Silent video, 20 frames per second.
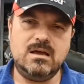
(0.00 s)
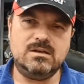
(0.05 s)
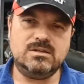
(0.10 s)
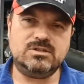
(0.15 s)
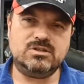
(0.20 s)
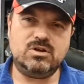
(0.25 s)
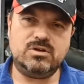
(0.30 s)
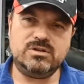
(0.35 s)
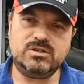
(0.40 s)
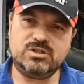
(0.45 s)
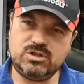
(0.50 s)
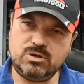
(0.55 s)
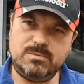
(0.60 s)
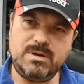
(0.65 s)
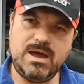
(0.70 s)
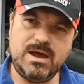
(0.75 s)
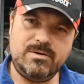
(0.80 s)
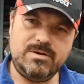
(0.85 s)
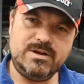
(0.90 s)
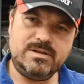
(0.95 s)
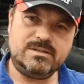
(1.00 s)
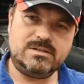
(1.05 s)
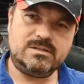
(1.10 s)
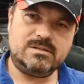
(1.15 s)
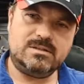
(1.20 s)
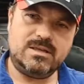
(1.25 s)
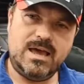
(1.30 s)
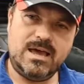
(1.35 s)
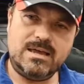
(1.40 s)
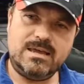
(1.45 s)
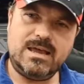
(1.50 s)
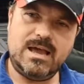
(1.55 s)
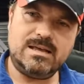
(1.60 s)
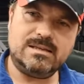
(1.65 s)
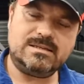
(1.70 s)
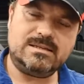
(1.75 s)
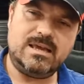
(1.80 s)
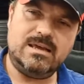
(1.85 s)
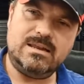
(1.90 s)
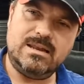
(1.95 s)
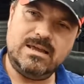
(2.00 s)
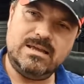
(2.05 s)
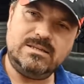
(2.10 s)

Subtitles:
So in some areas, the head gasket